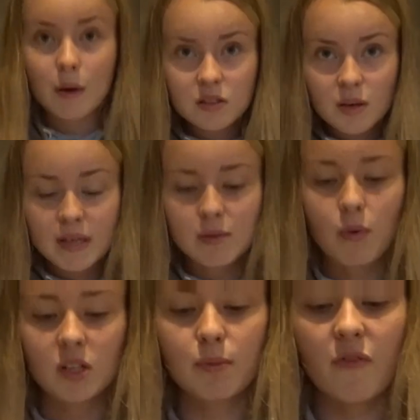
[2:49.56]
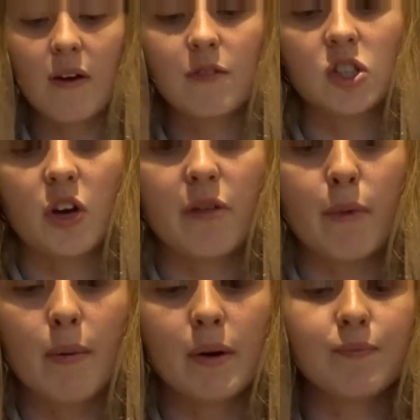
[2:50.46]
also meant to be watching my favourite show at
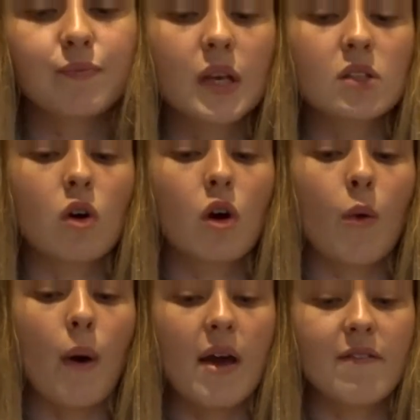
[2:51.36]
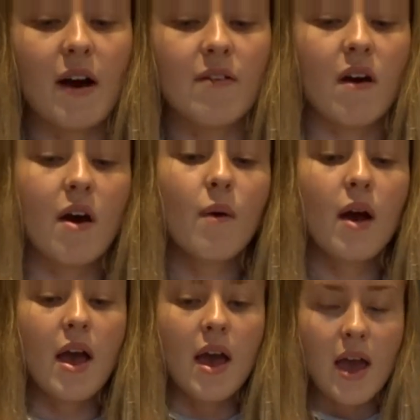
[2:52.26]
the moment. It's called Hawaii Five-0.
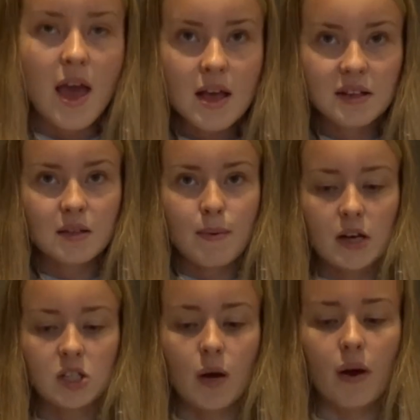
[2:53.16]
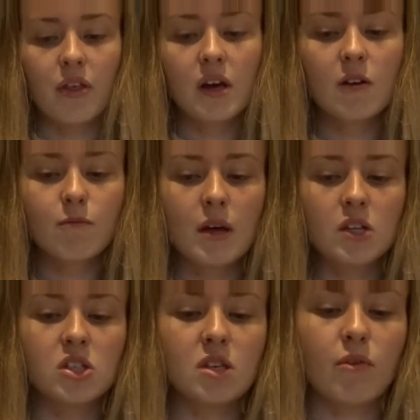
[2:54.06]
It is the best show. I think I've
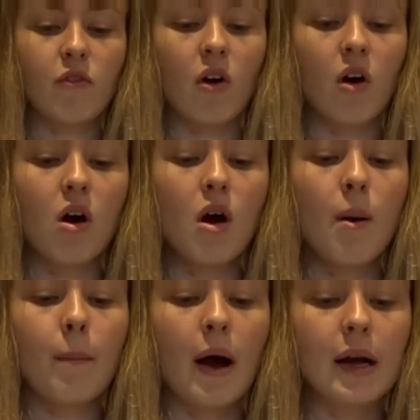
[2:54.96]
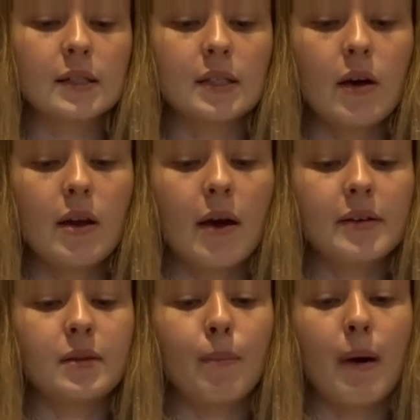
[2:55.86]
mentioned it before, but I can tell you now
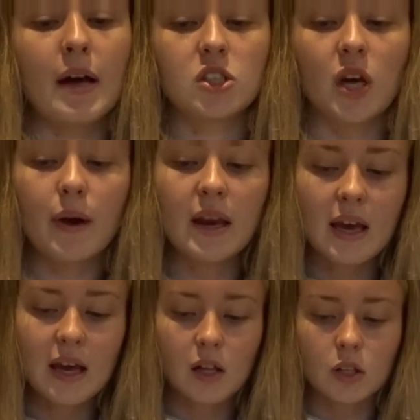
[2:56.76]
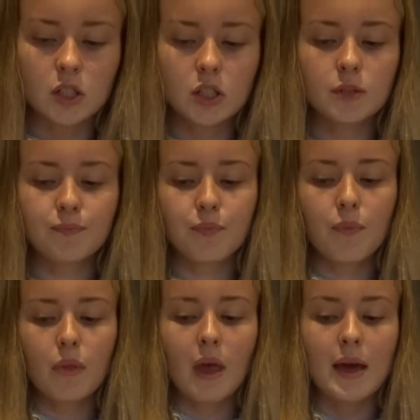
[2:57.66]
it's the best show. In England,
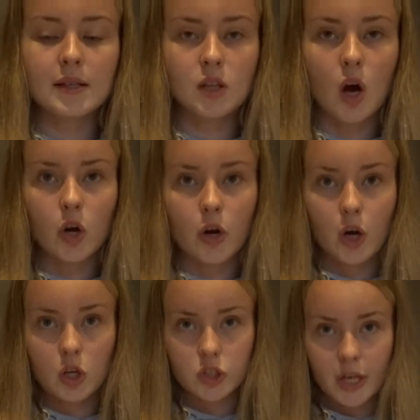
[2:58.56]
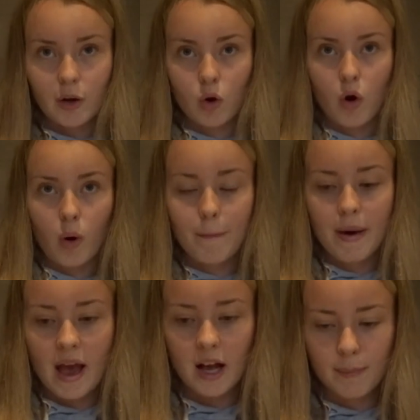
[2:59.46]
it's on a channel called
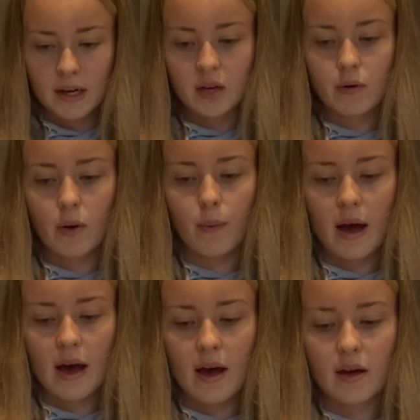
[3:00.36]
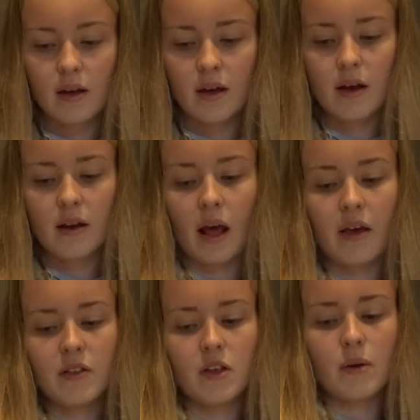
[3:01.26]
Pick, but I don't know where, and
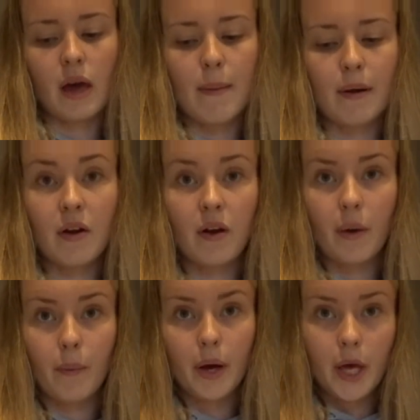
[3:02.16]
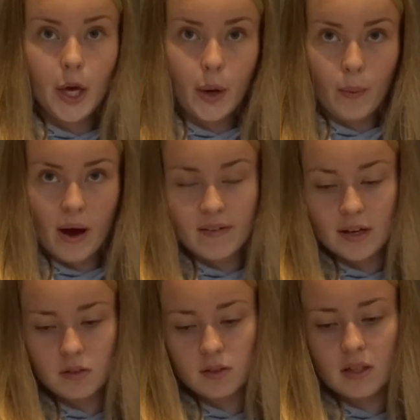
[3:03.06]
that in the UK, but I don't know where
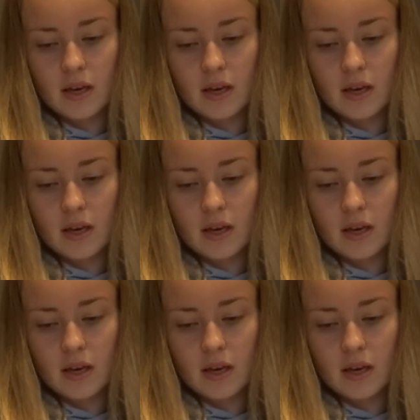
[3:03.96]
else